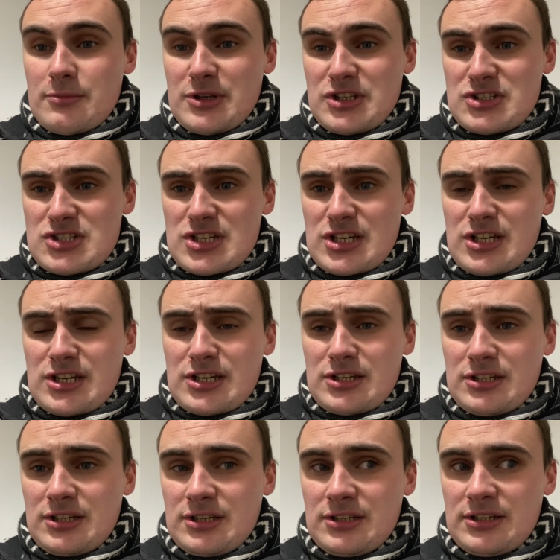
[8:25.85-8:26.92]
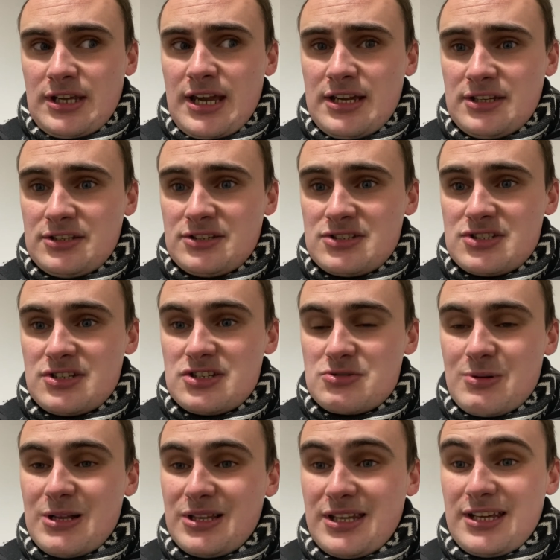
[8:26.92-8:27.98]
And uh, yeah, and as
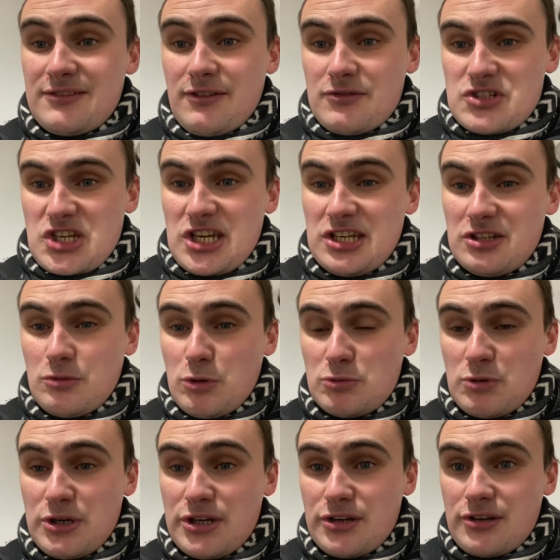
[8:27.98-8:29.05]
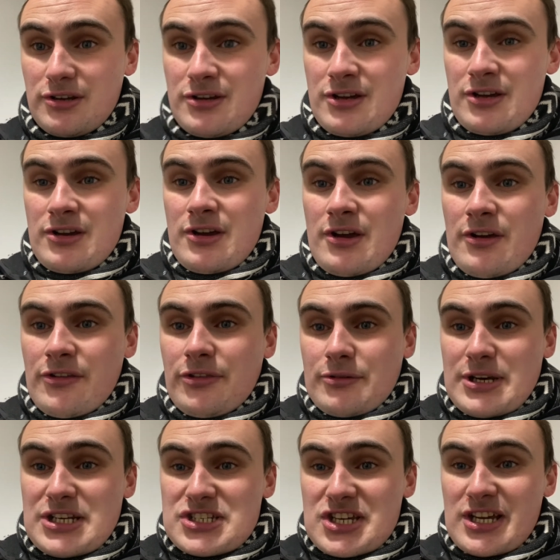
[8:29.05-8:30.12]
well, Liv obviously hit the woodwork
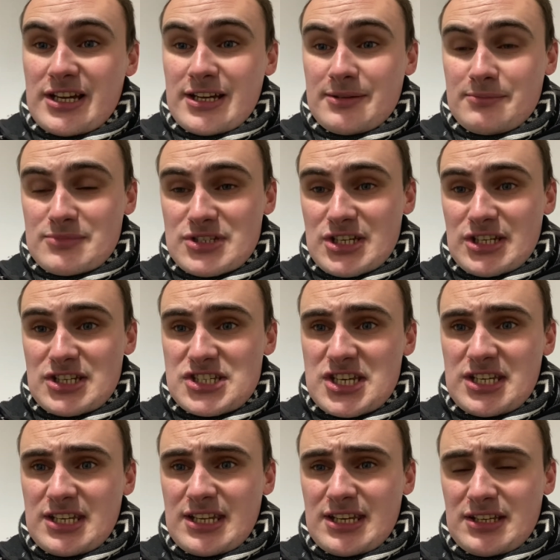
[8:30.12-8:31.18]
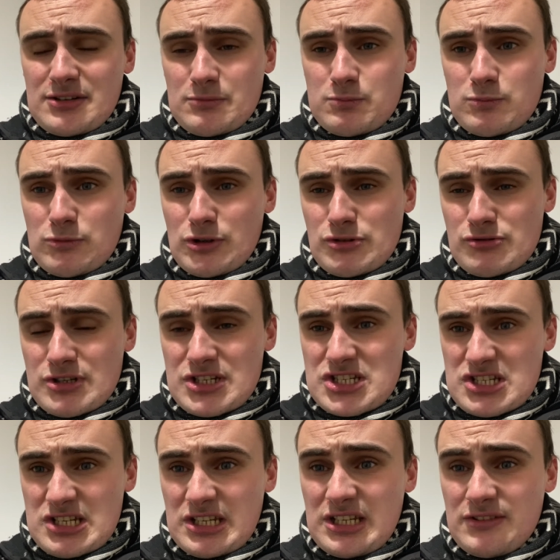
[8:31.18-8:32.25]
three times. Uh, he's sitting there wondering is
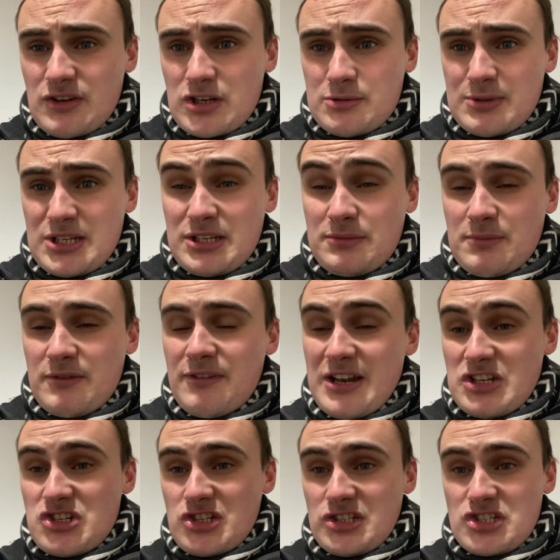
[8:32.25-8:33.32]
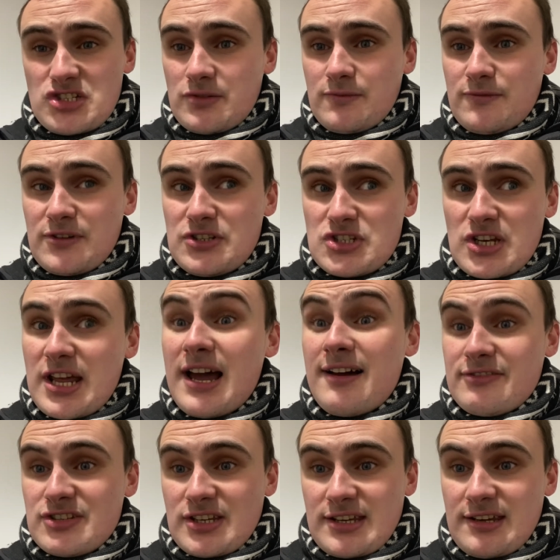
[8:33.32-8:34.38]
it either going to be eventually something's going to
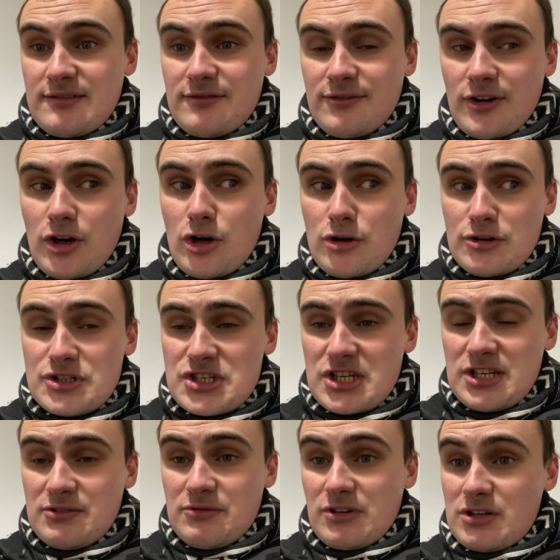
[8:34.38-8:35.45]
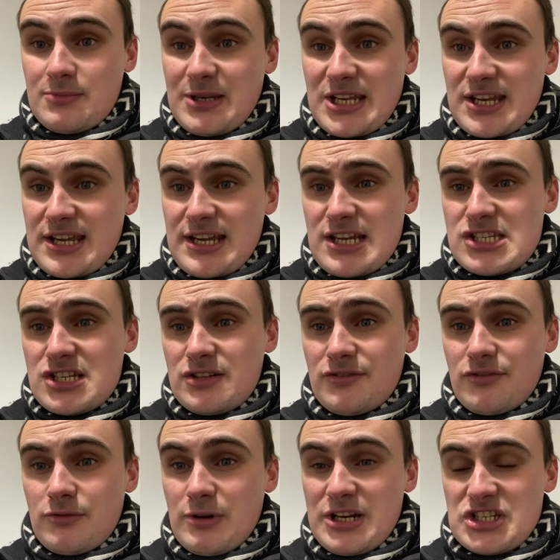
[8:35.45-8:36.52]
have to give or is it going to be a case of
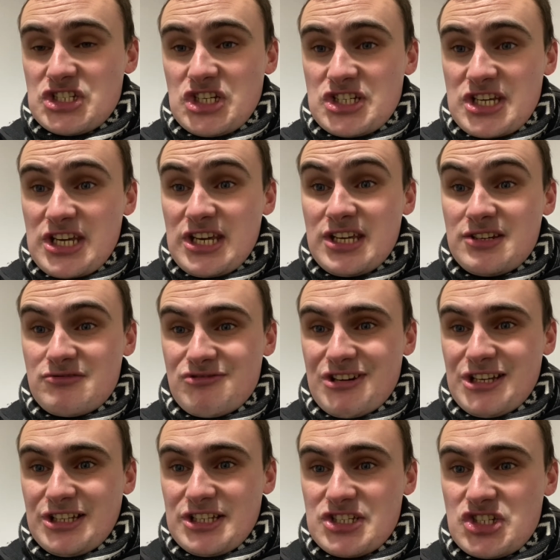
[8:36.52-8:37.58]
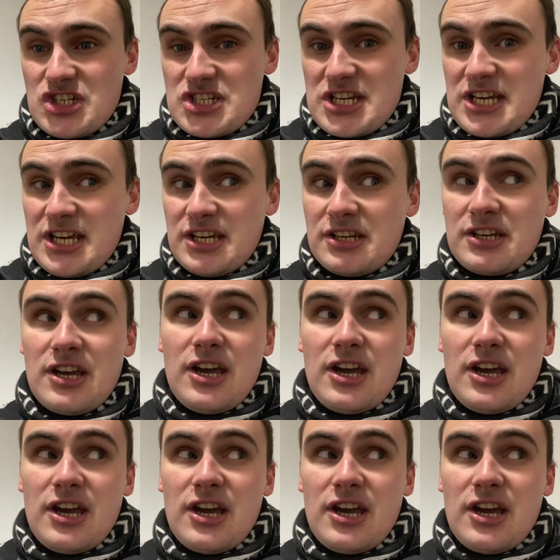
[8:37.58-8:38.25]
when it's your day, it really is your day.